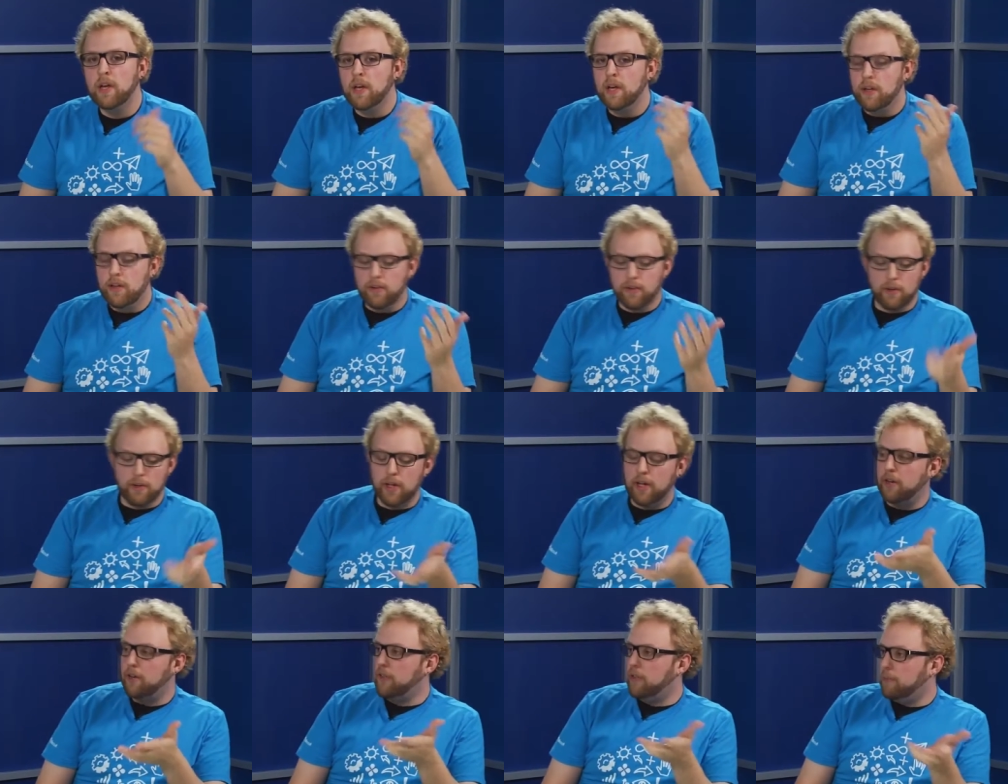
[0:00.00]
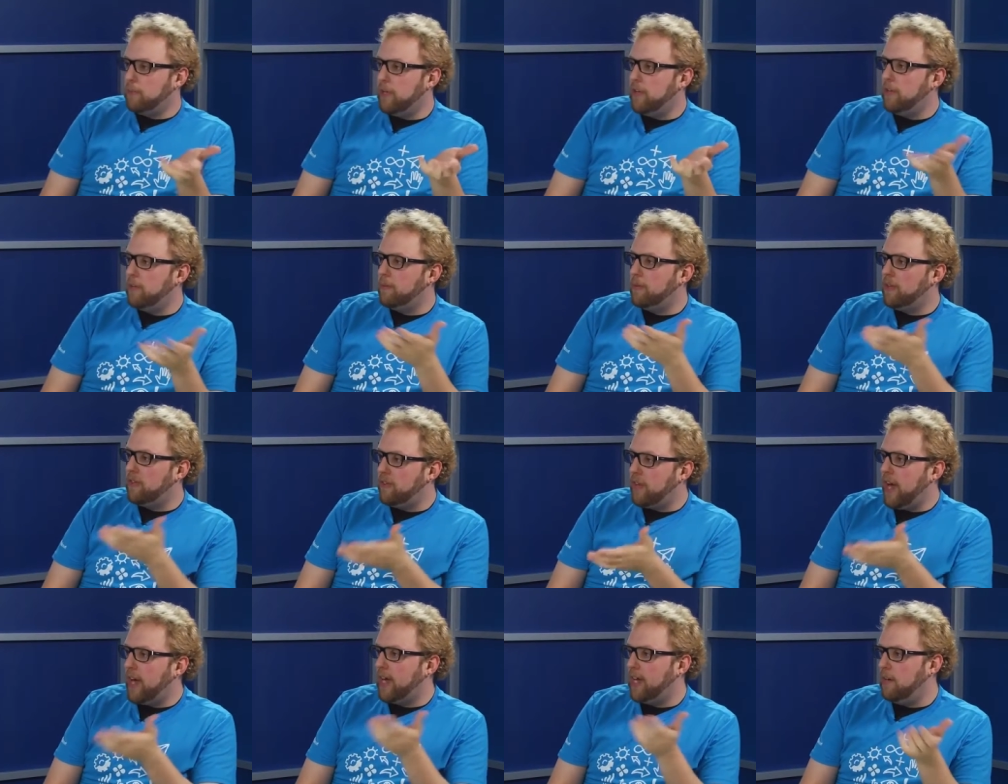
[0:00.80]
So that also brings up the
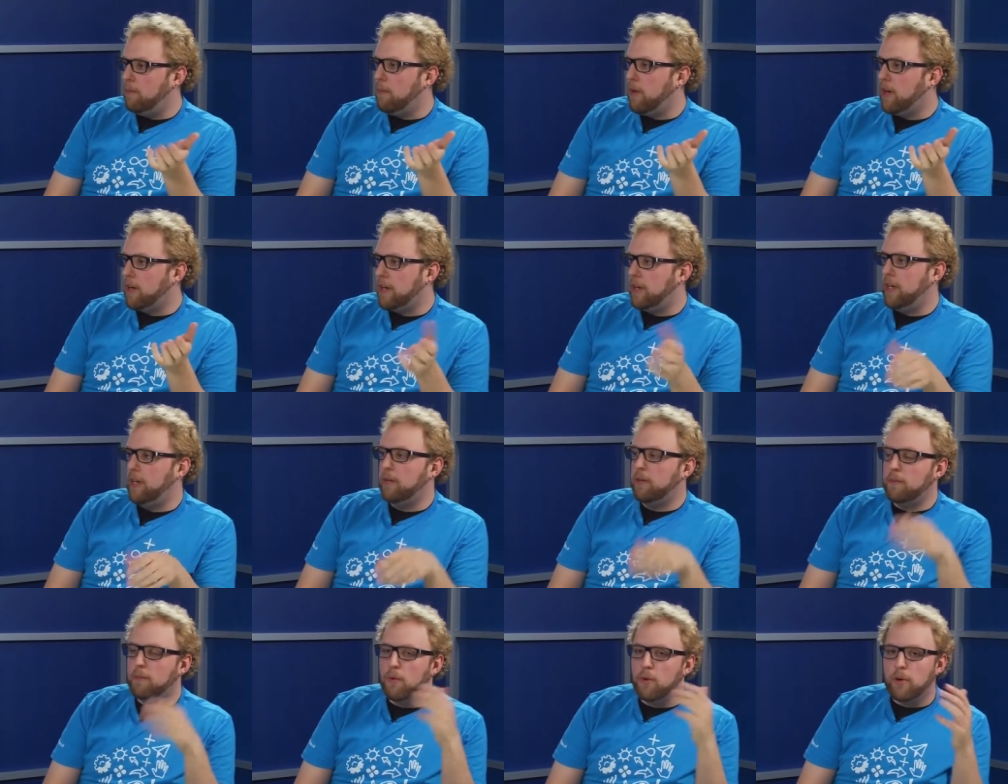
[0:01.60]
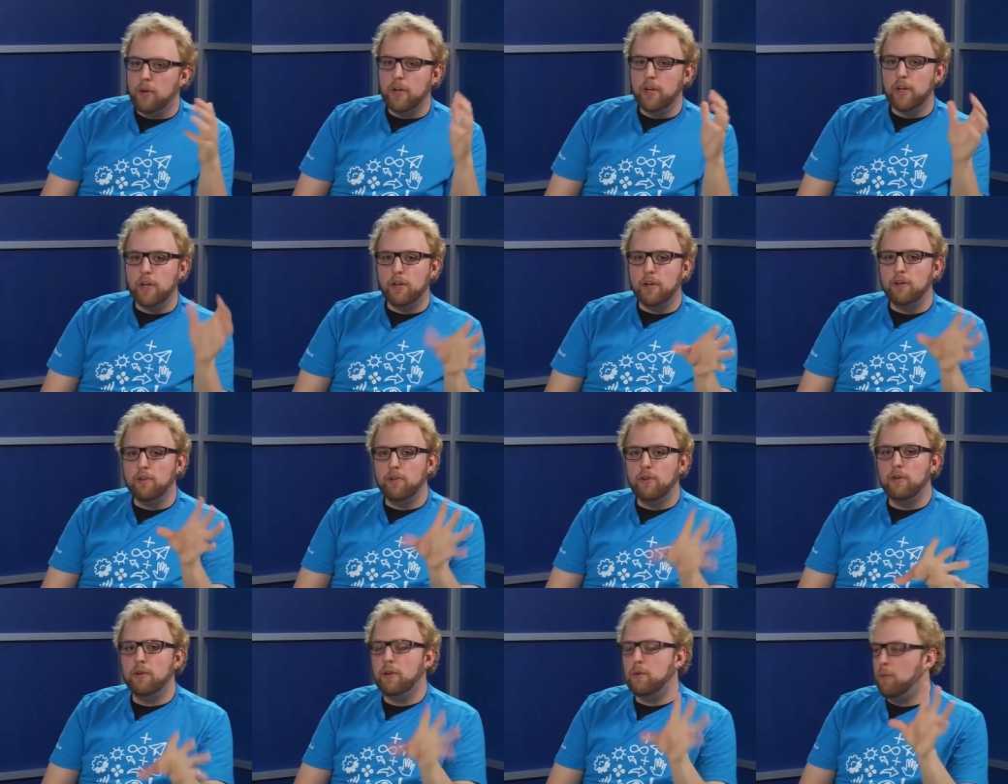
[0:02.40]
stacking marketing. The more that you can
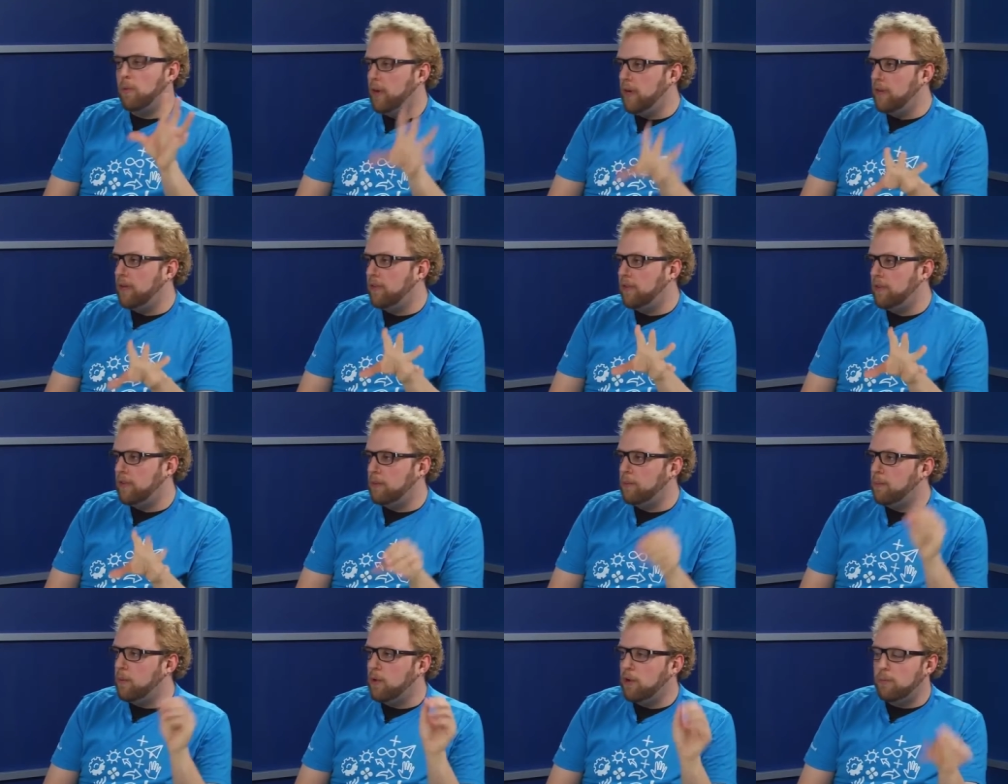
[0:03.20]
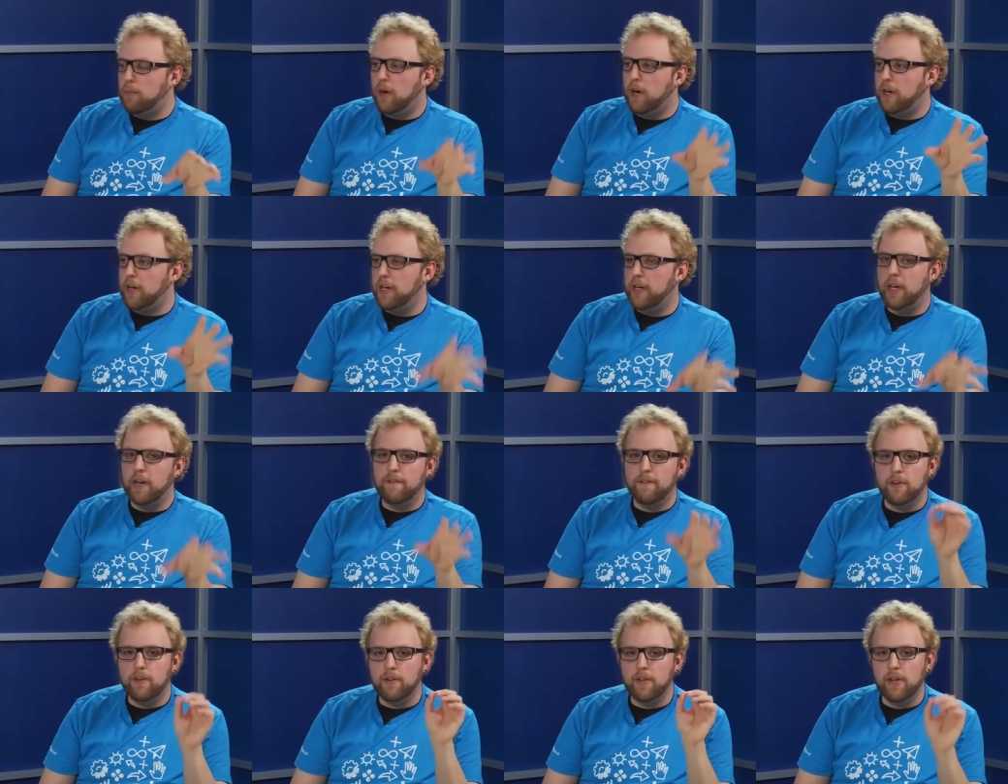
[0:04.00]
do at once, the more marketing
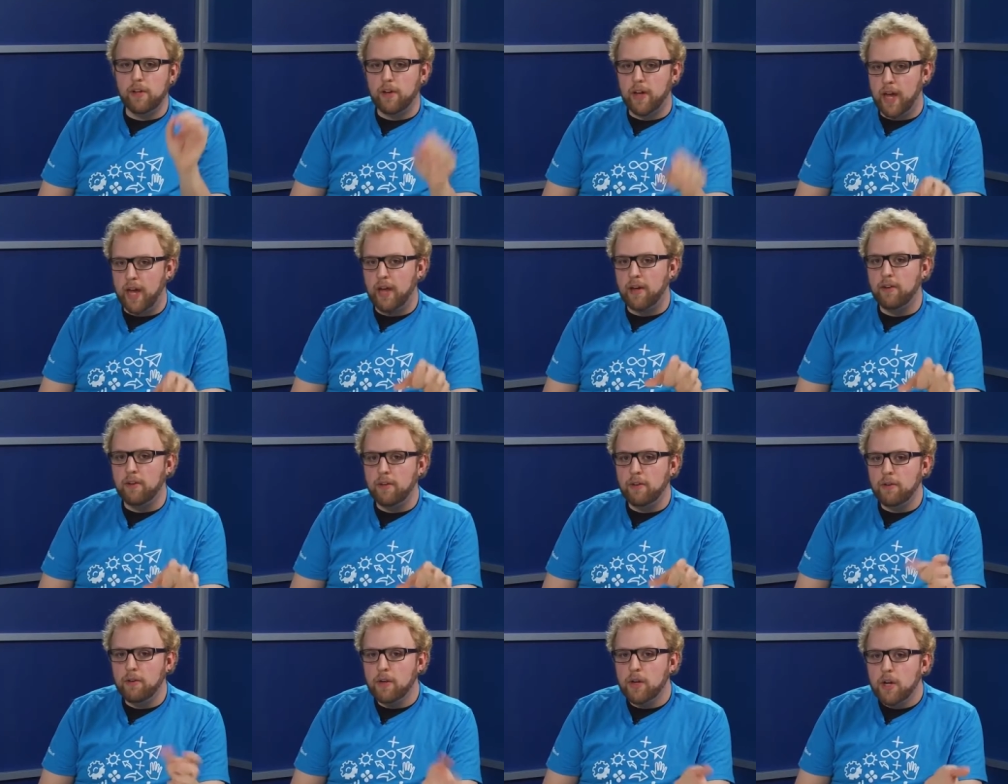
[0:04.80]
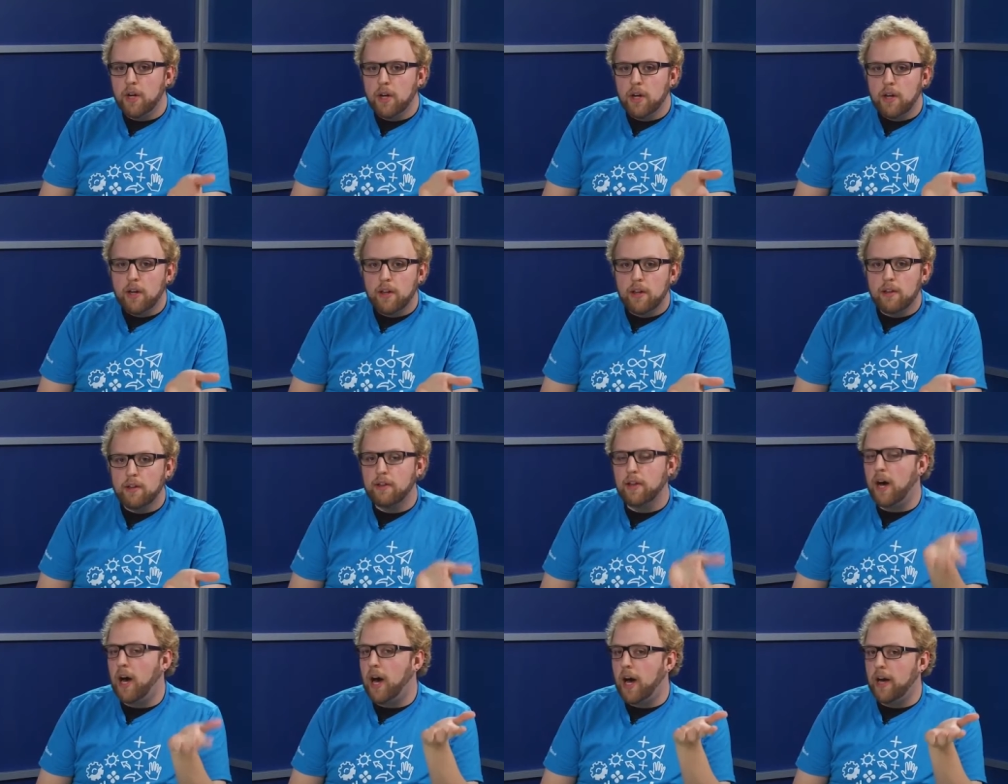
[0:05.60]
efforts that you can do,
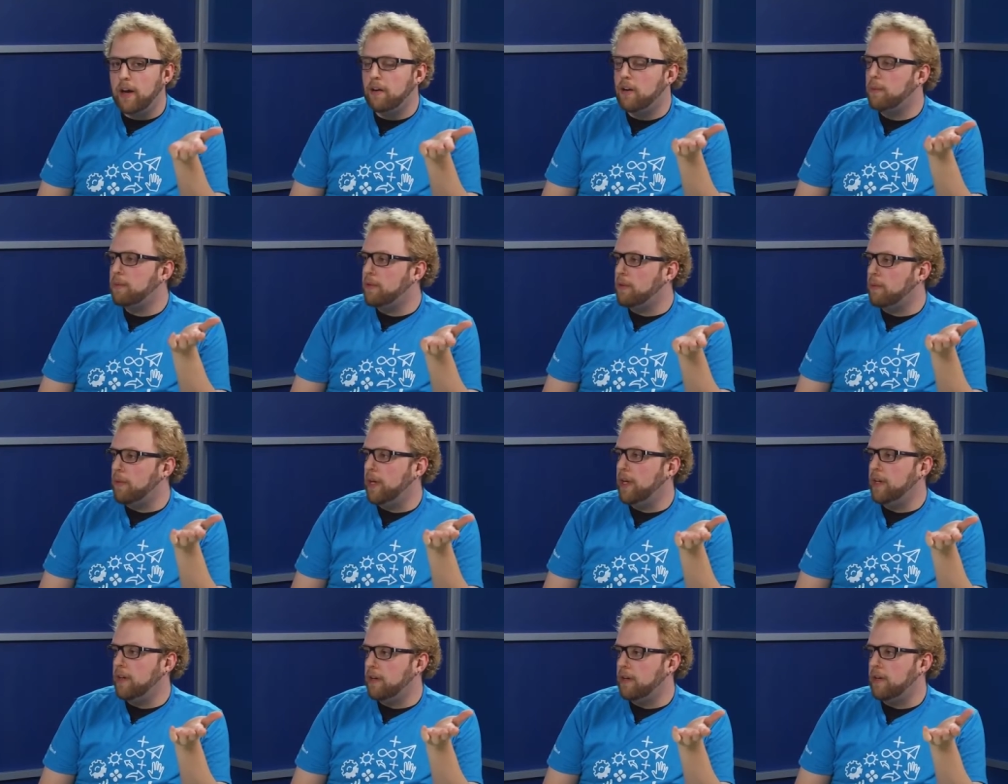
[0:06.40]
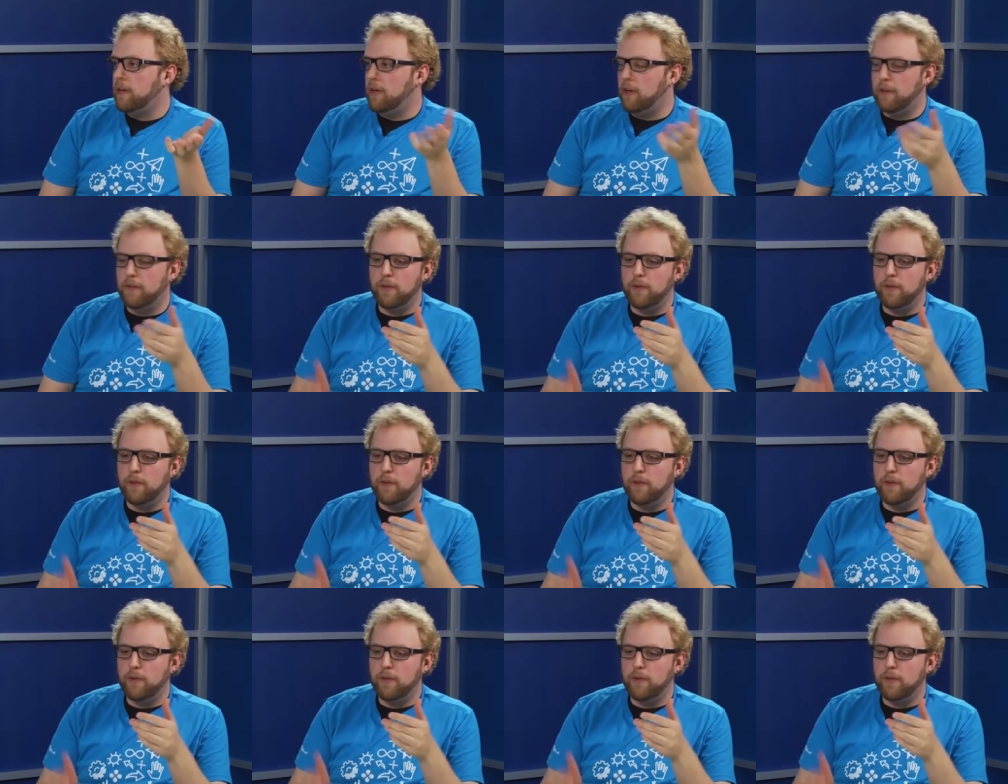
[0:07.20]
the higher up the rank you're going to go.